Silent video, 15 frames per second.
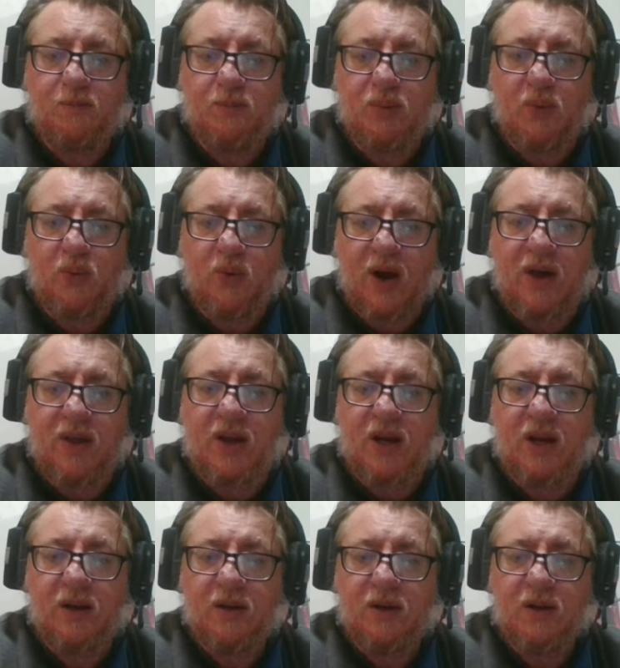but
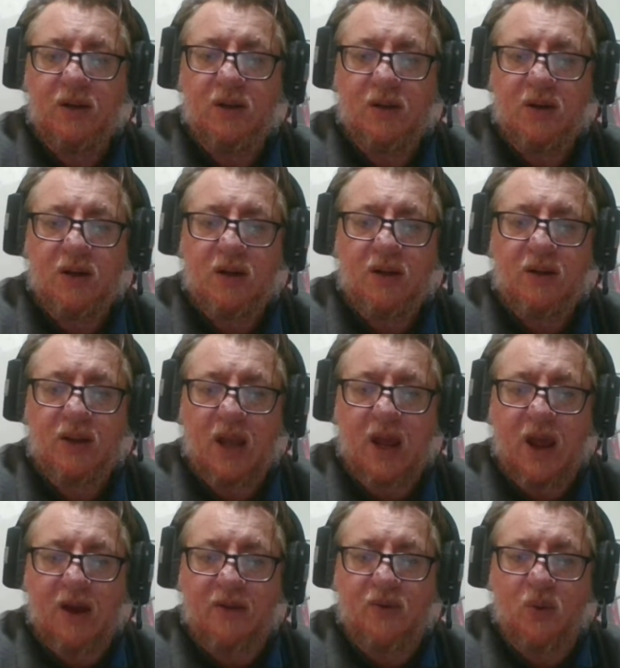rather they
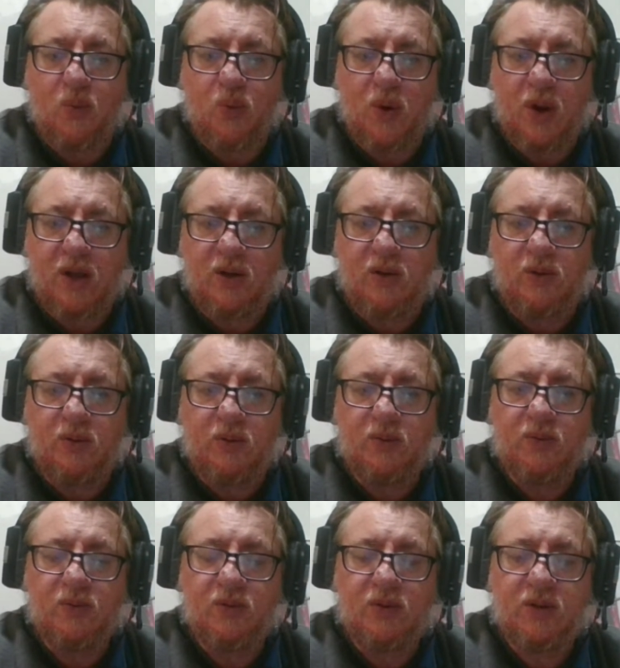have a real
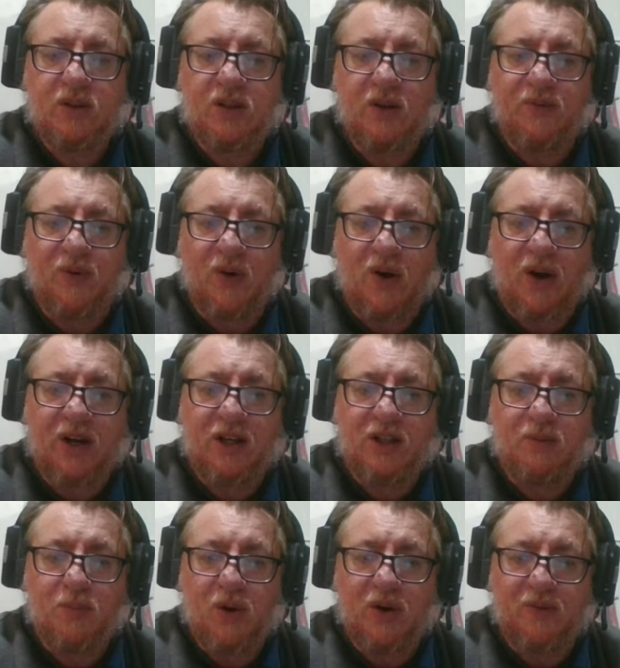defined
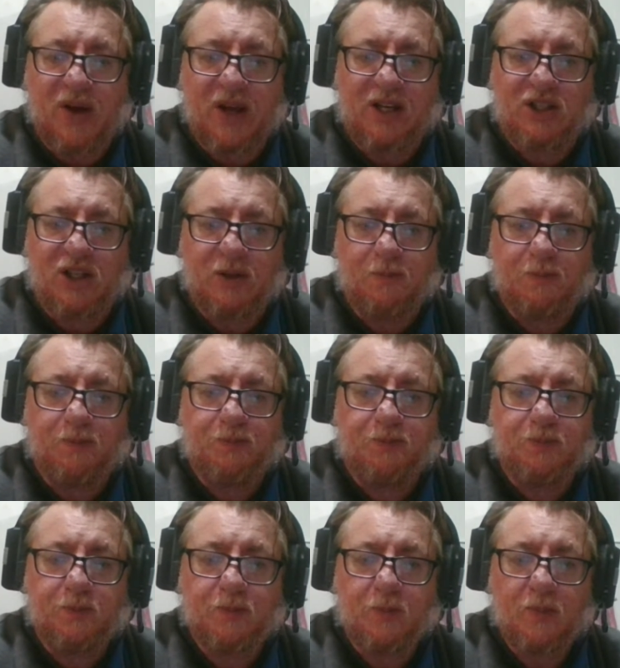motivation.
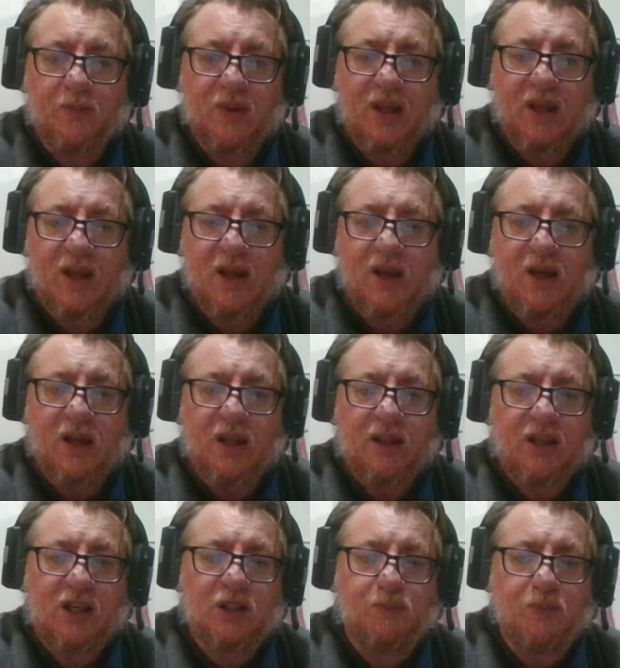
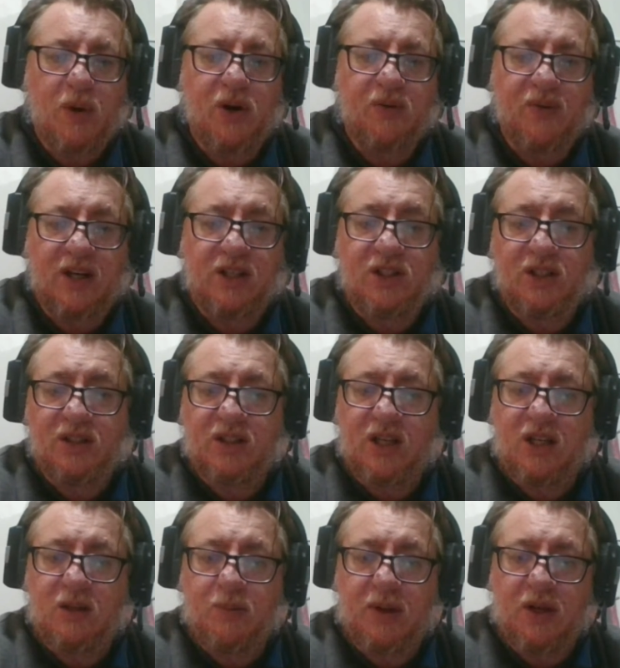These motivations
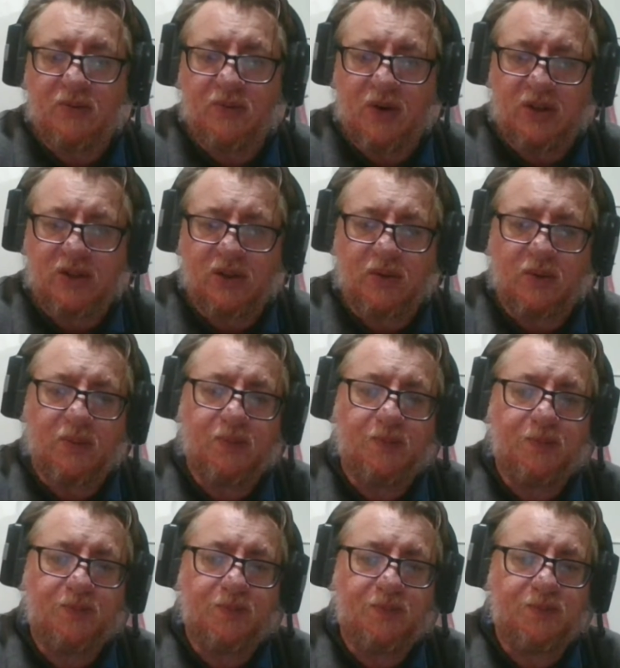need to be universal.
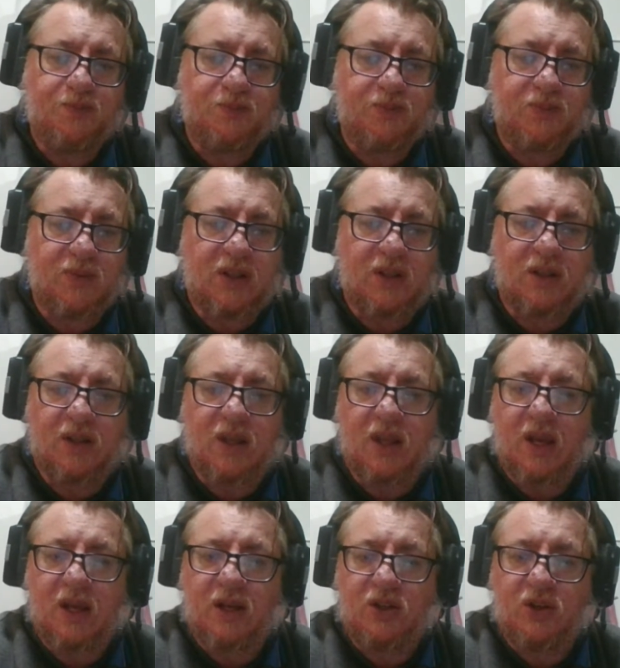
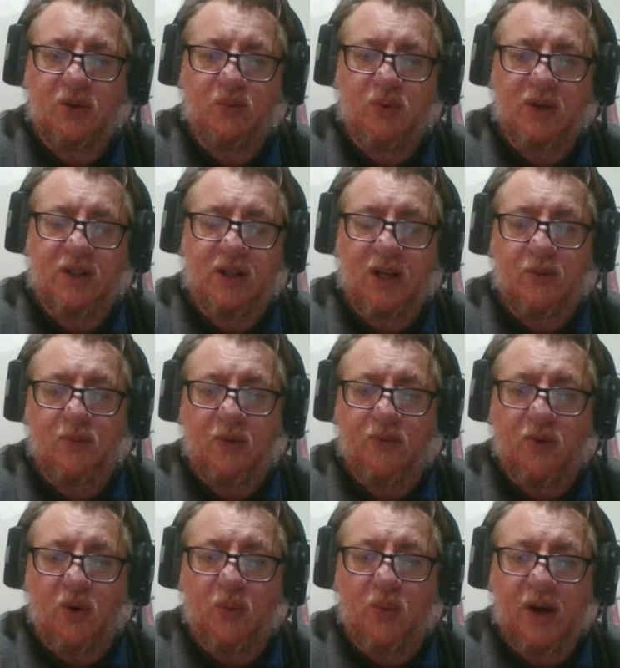They should resonate with
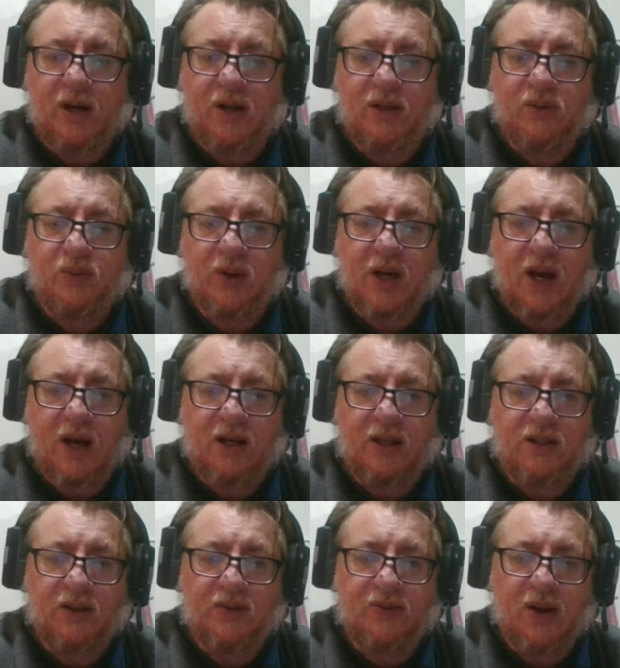all readers,
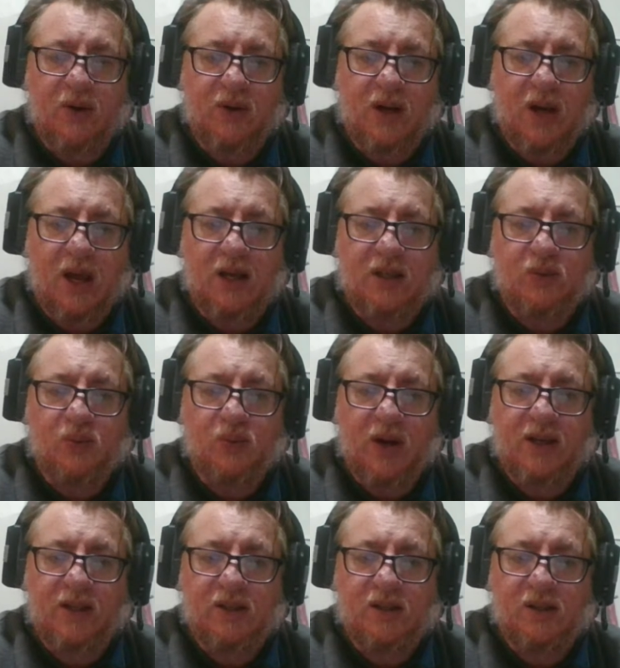regardless of their class,
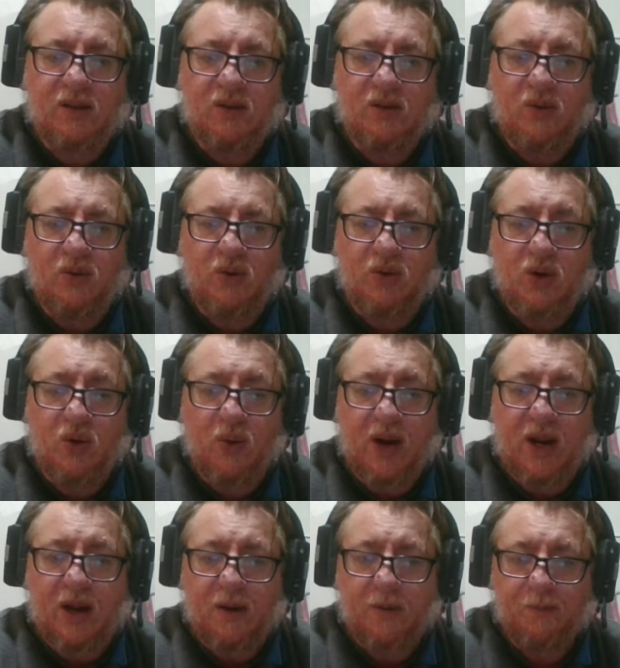race, or
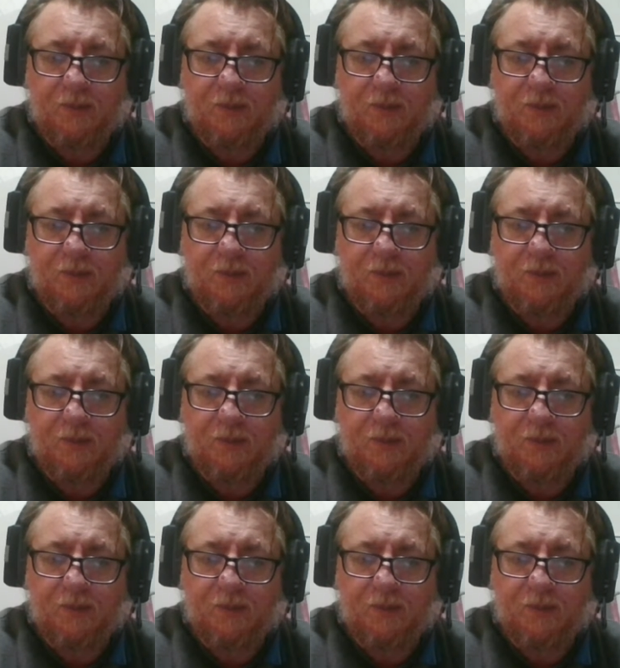career.